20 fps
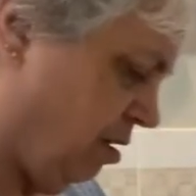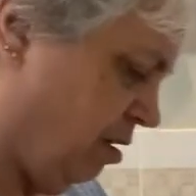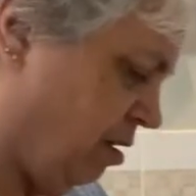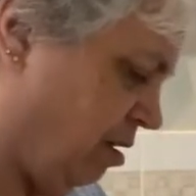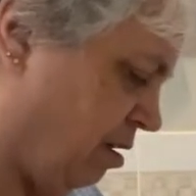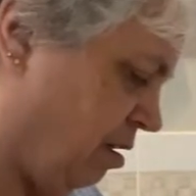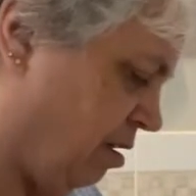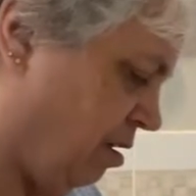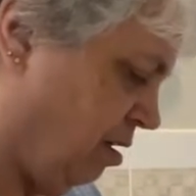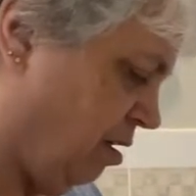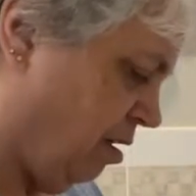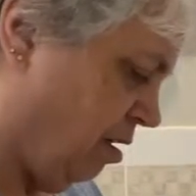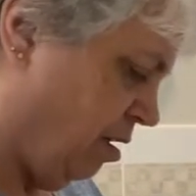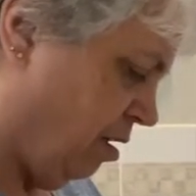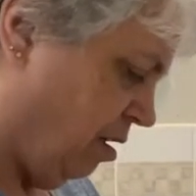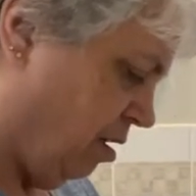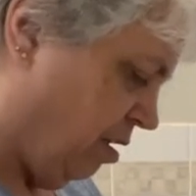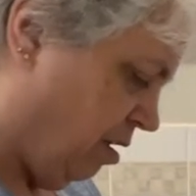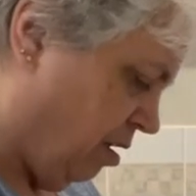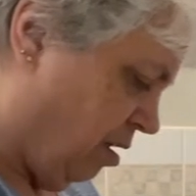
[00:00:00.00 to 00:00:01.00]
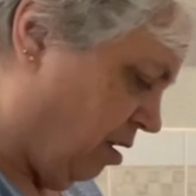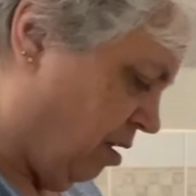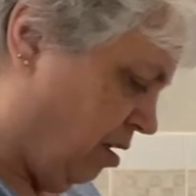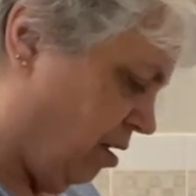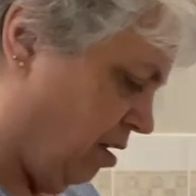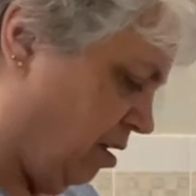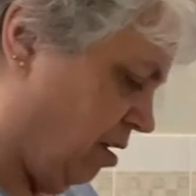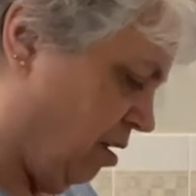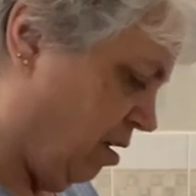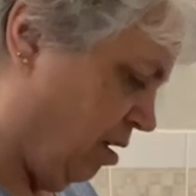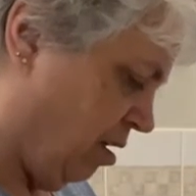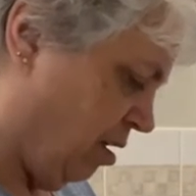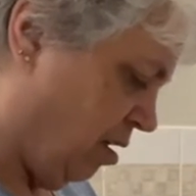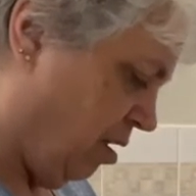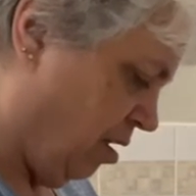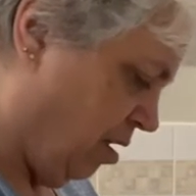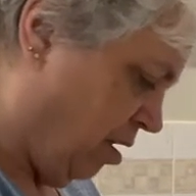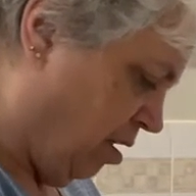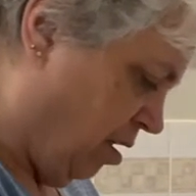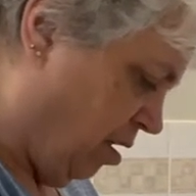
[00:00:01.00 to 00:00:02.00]
when I did my
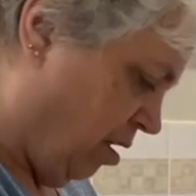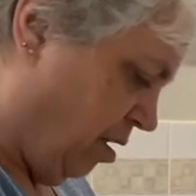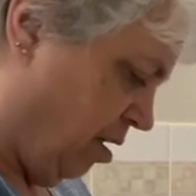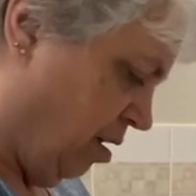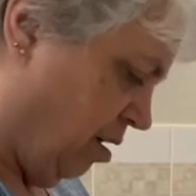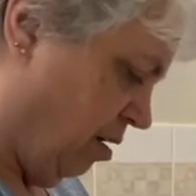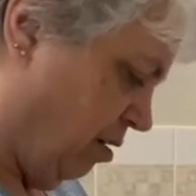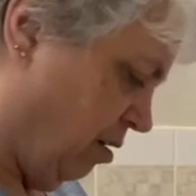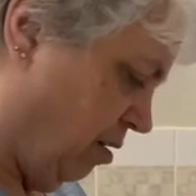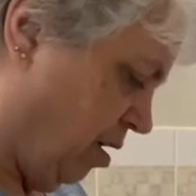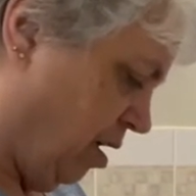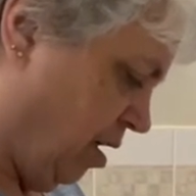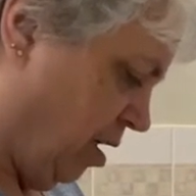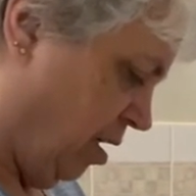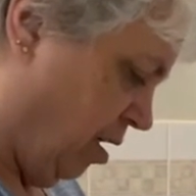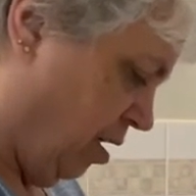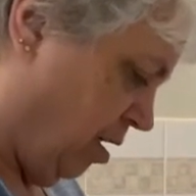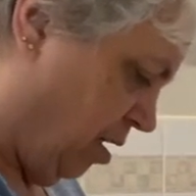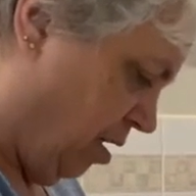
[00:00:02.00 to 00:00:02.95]
mixtures. Okay.